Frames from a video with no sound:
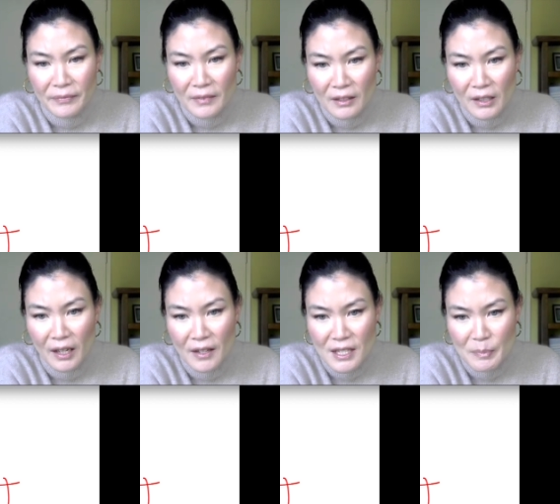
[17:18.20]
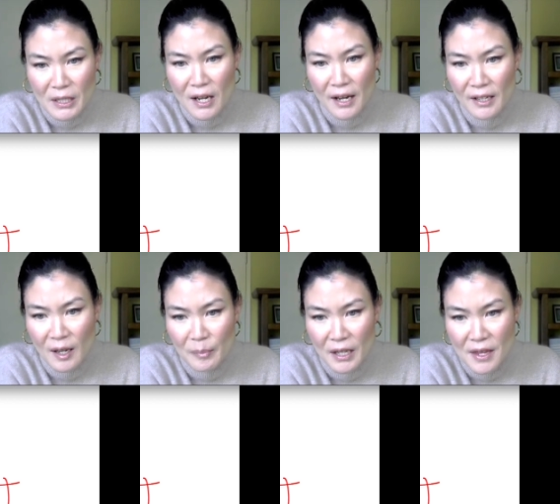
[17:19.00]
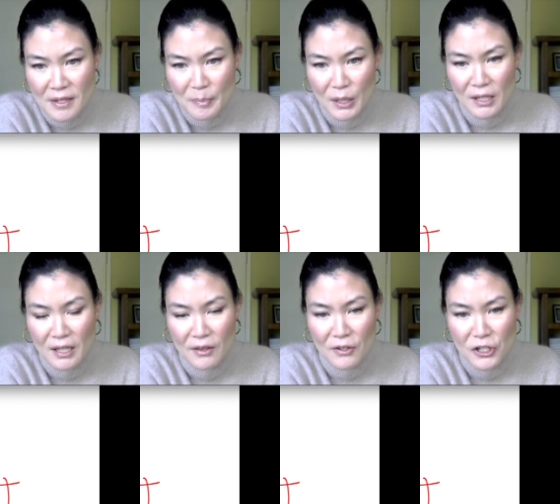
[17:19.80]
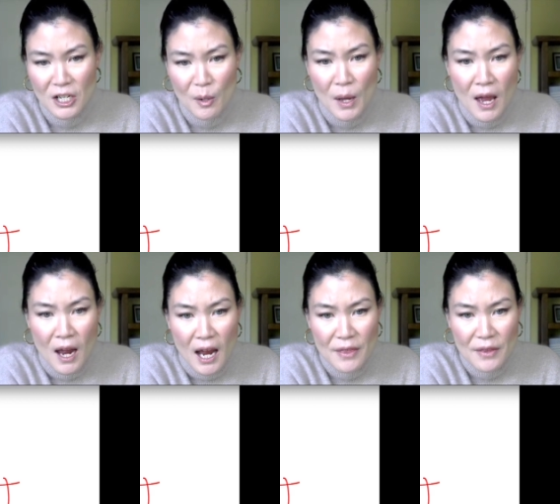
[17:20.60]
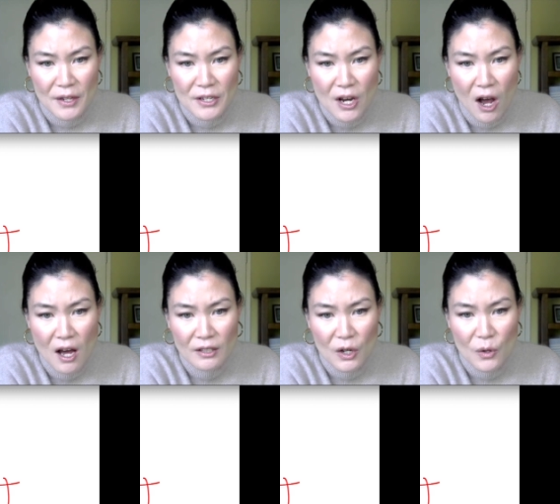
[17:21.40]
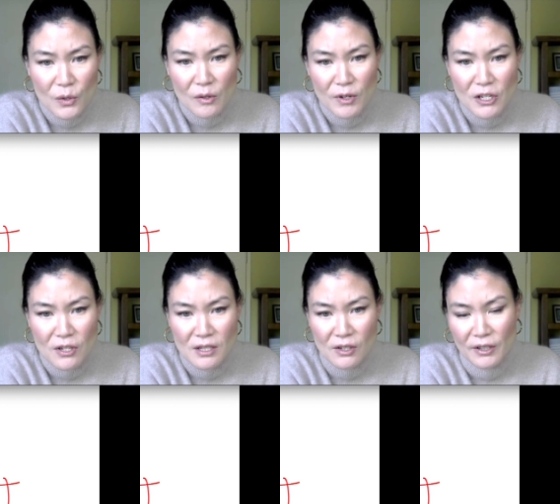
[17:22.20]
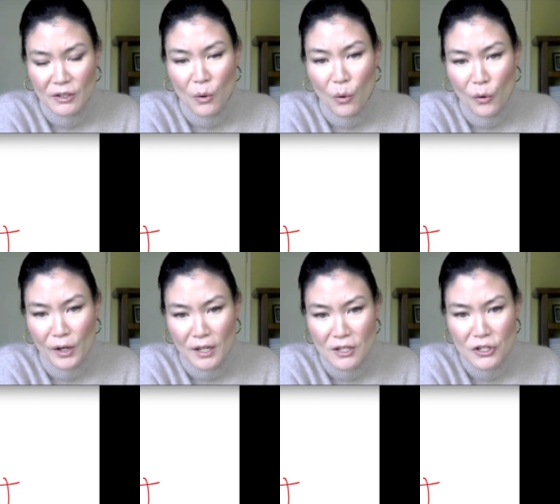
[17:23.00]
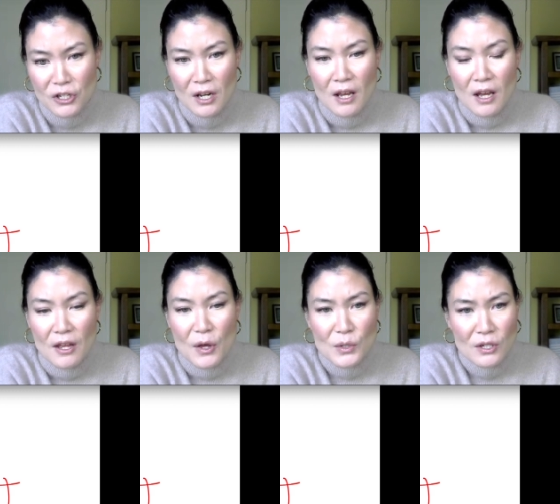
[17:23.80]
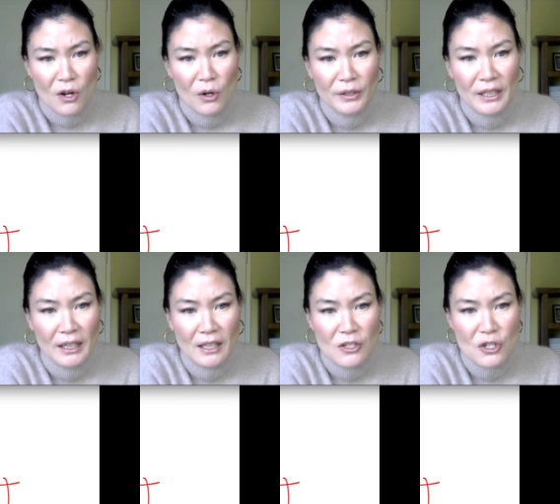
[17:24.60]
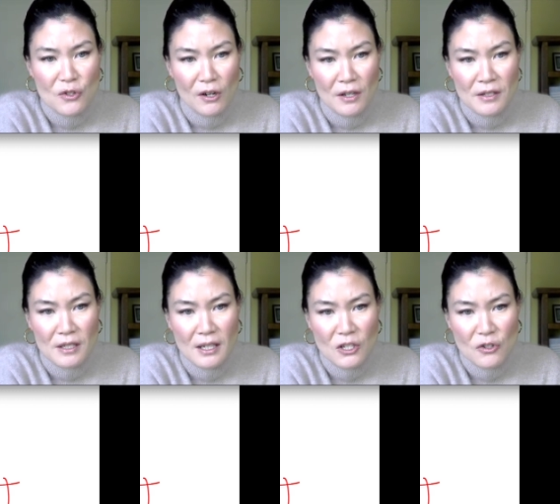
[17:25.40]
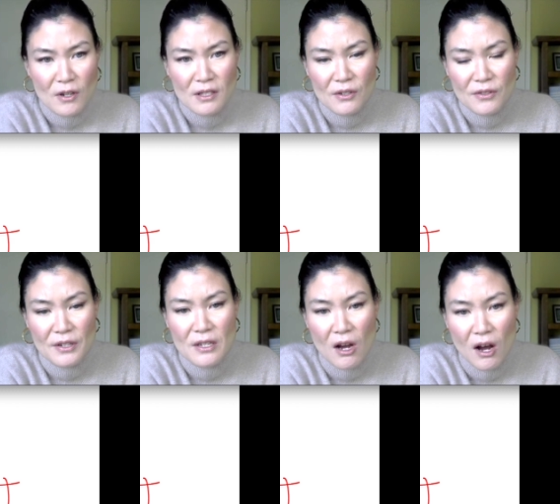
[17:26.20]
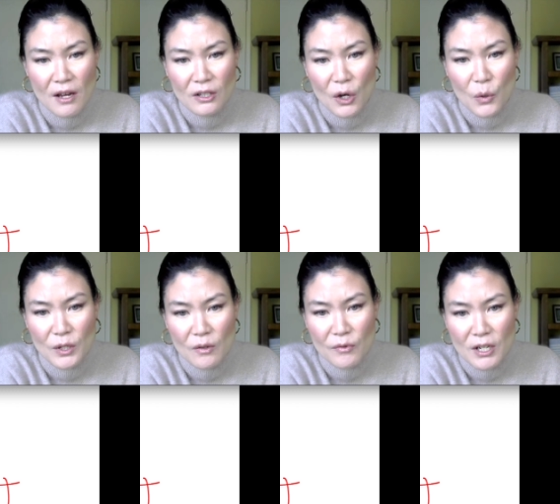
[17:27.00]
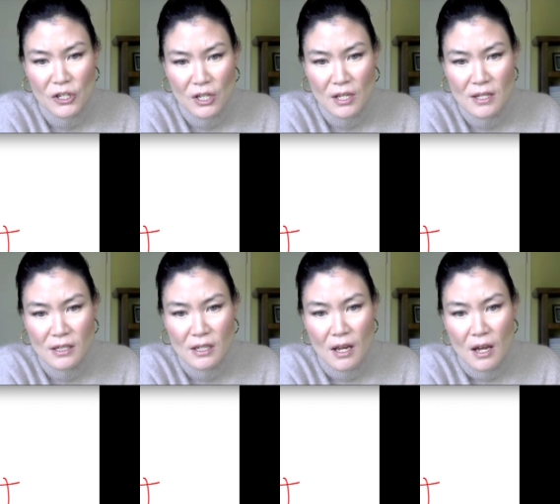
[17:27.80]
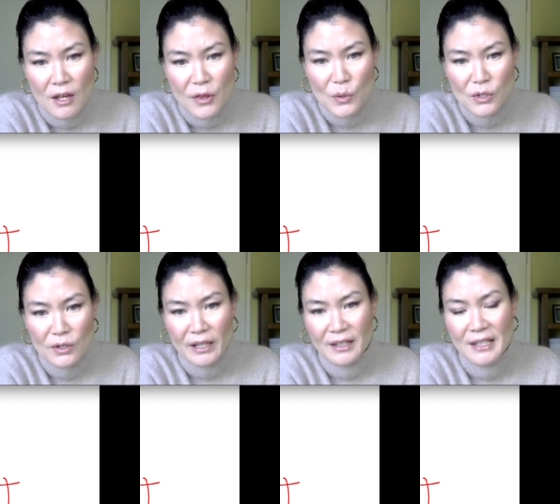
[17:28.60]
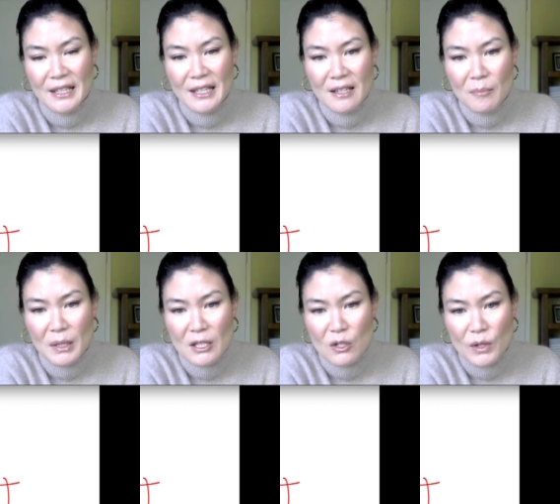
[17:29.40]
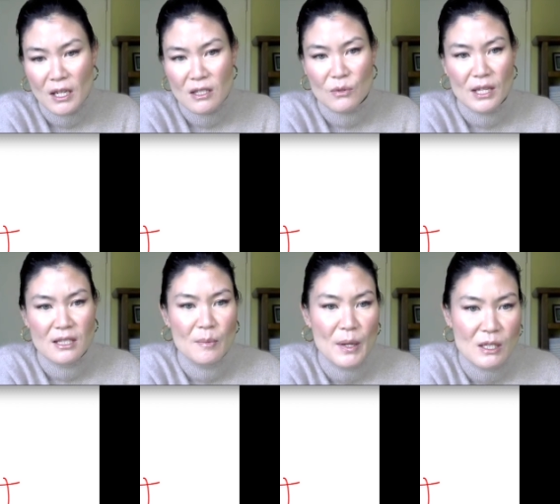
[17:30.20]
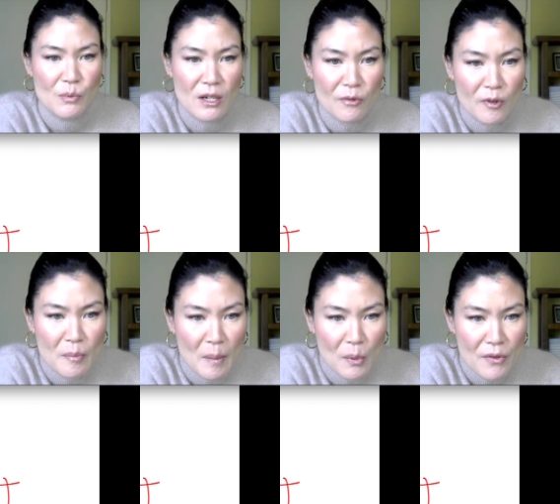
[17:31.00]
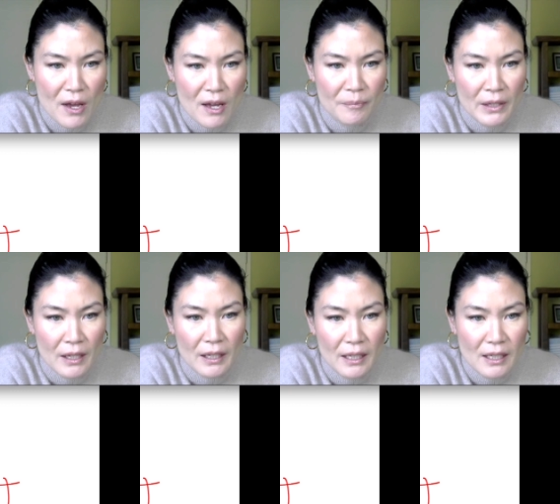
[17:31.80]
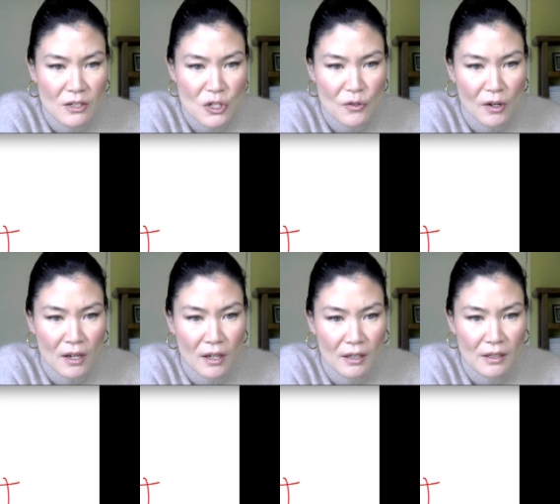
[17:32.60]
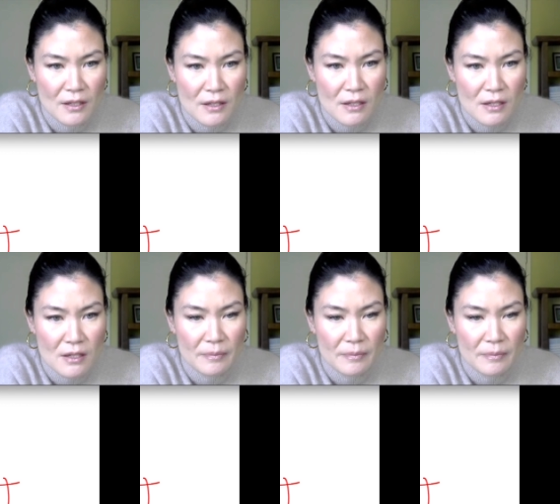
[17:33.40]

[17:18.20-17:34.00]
okay, that's been cut up and then put in their genome. And then the non-coding regions are in orange. Those are called introns. Introns are the non-coding regions. Those are like the in-between. So that's the best way to remember that. Introns,